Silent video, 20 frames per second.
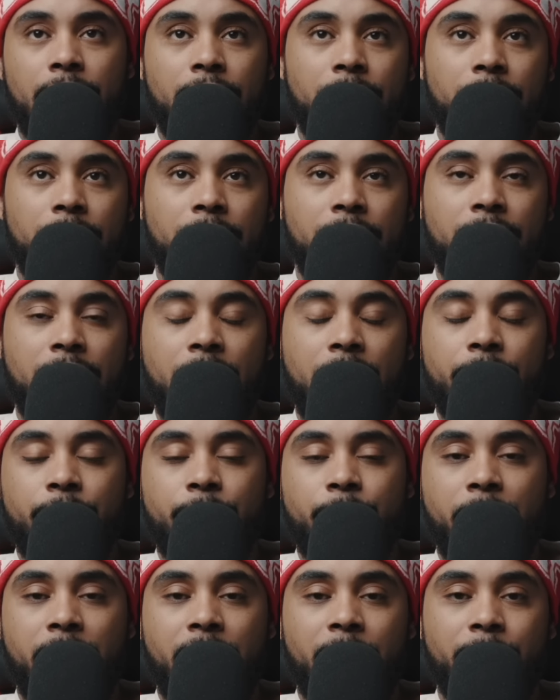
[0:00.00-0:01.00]
Gotta do
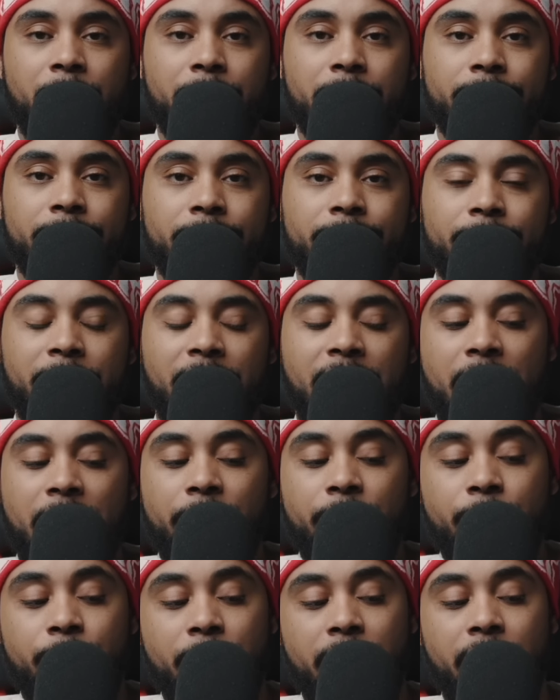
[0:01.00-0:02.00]
better, people. Gotta
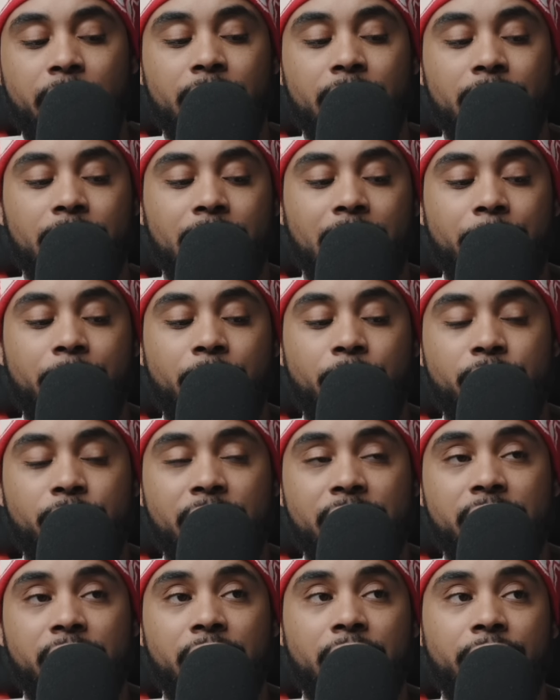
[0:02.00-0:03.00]
do better. Let me know what you
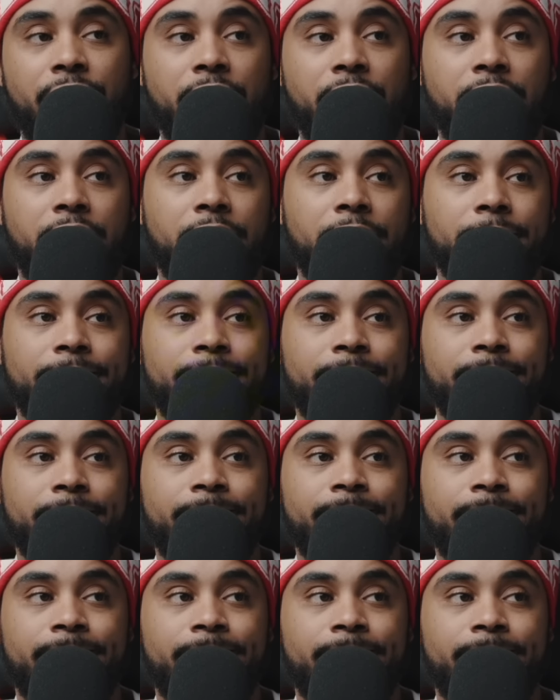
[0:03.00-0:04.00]
guys think of the video.
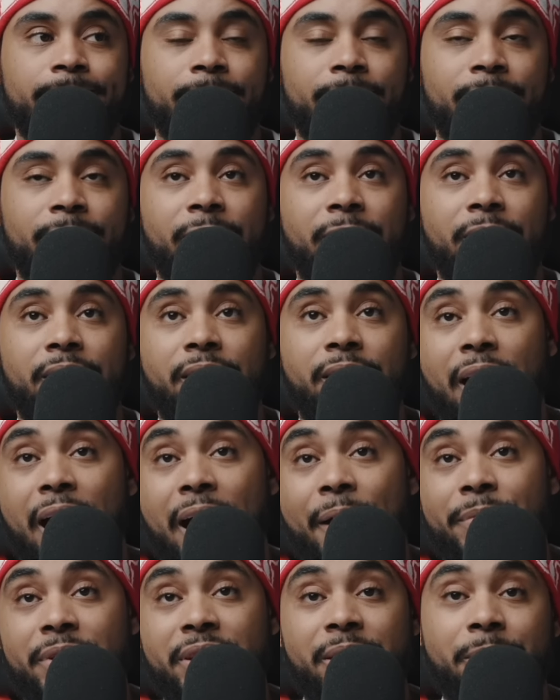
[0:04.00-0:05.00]
I
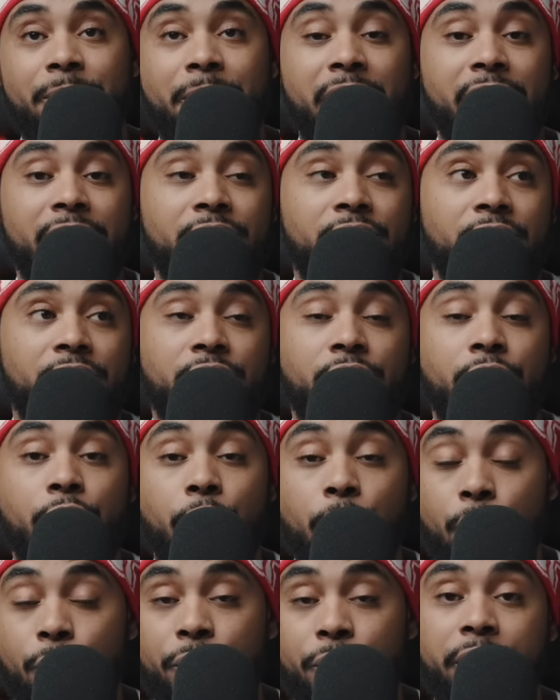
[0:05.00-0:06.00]
mean, to me, it's just
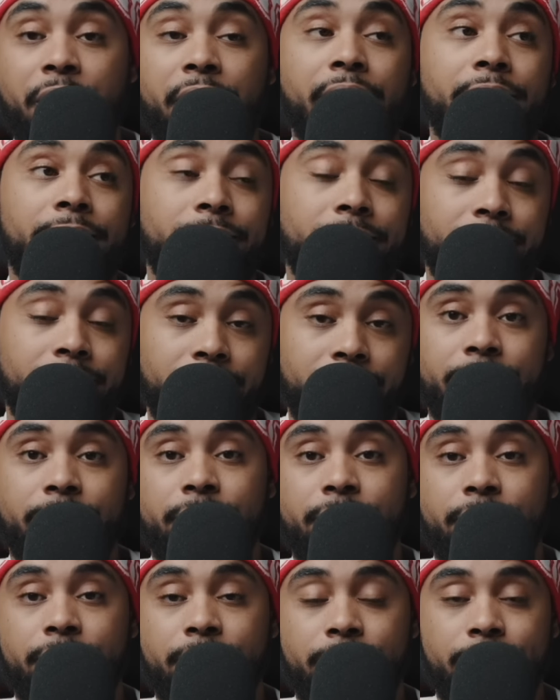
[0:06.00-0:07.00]
goofy.
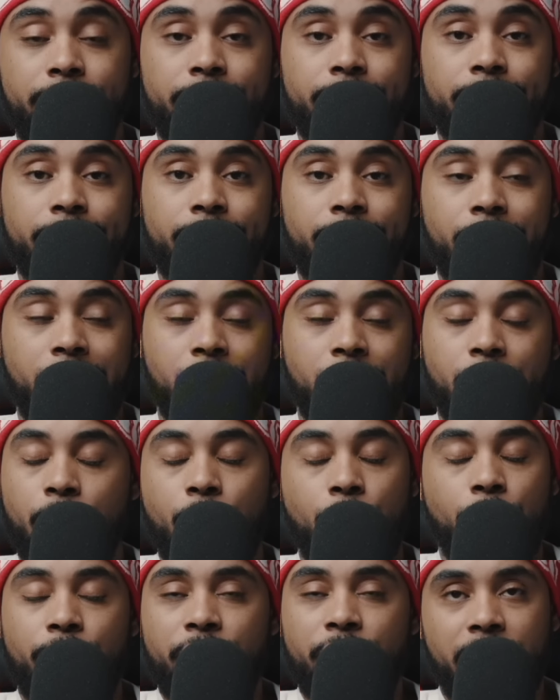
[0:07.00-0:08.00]
It's
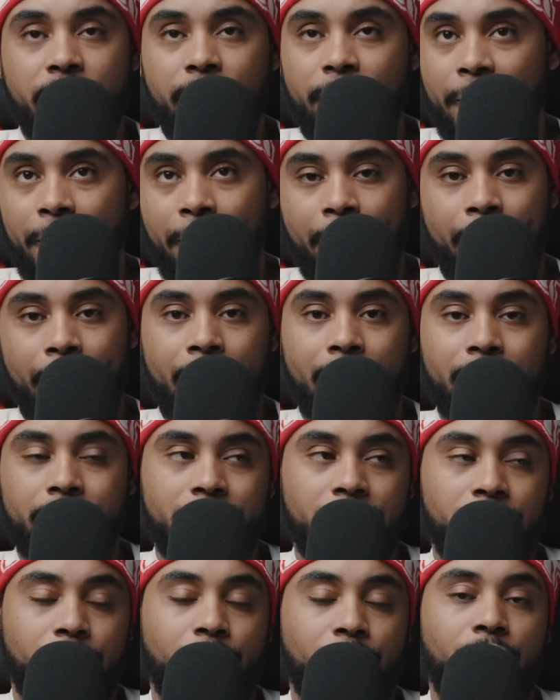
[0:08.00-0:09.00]
goofy.
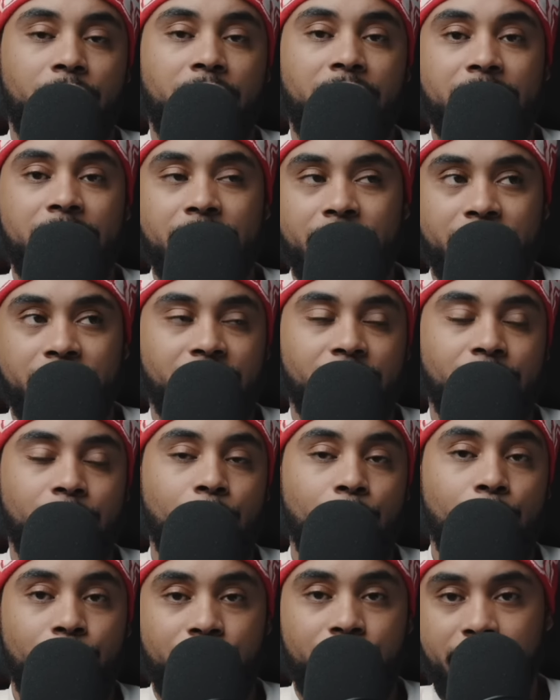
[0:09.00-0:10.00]
It's cringe. It's
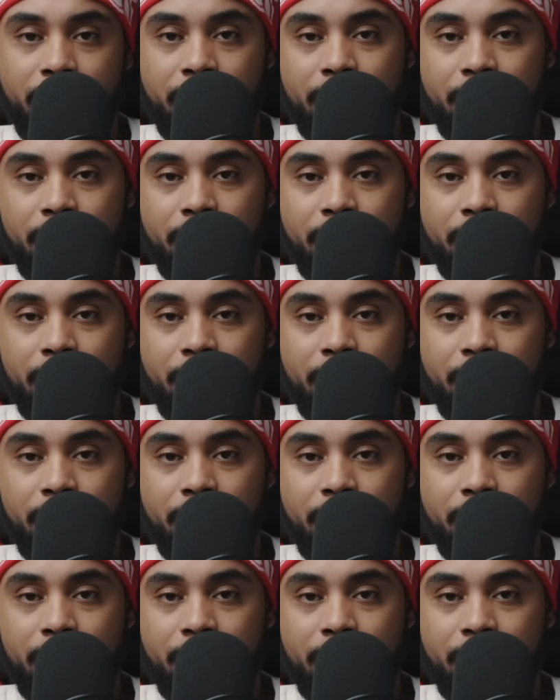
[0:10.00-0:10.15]
goofy.